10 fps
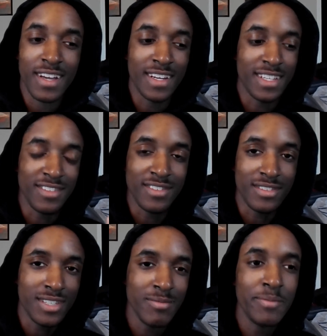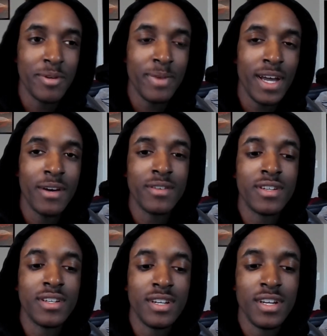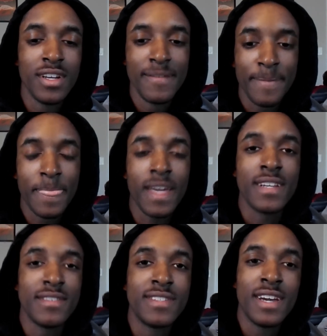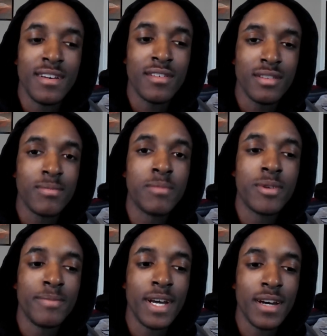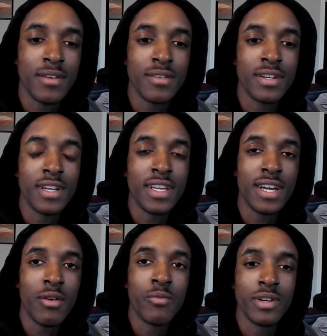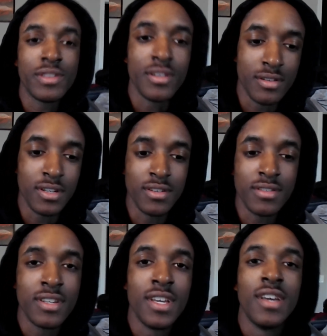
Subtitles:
I need just a little bit more power. I need sound, a little bit more power, and I want the looks.